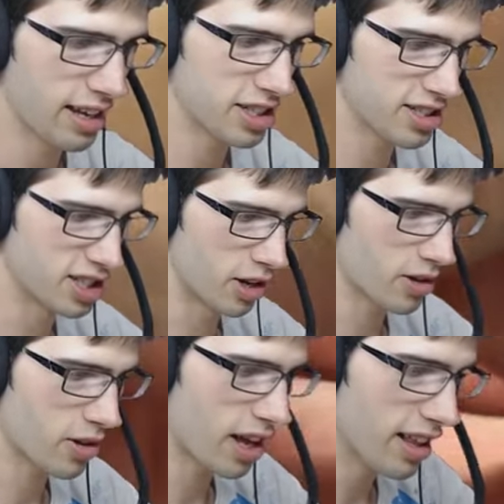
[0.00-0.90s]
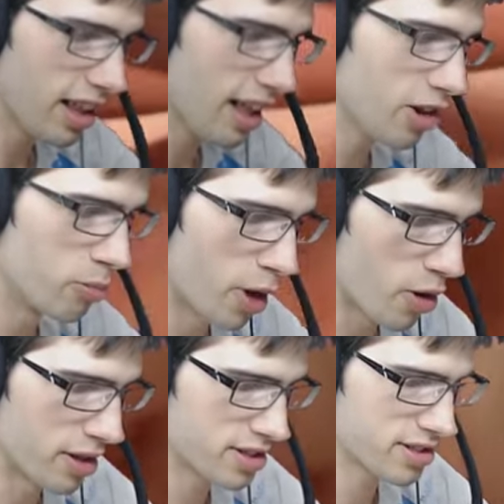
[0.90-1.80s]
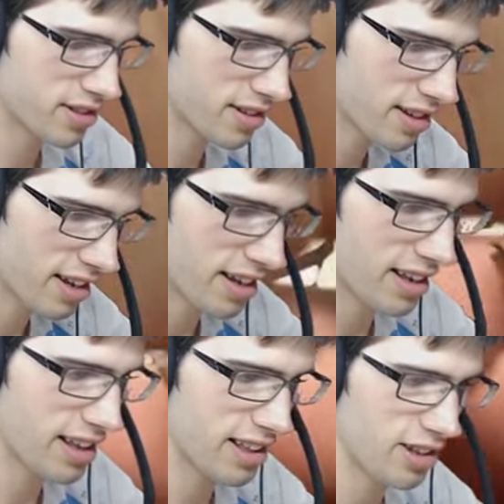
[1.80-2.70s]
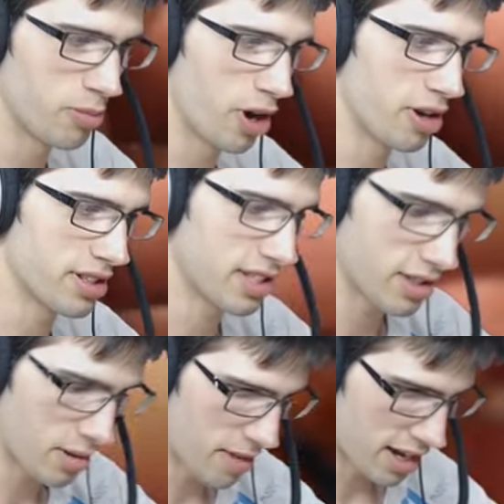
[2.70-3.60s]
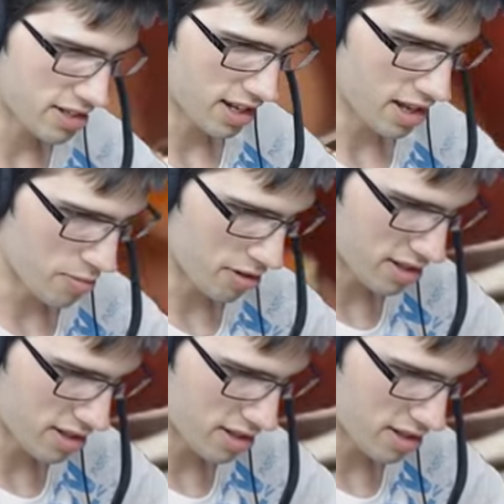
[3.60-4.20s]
just as a little bonus since I managed to get the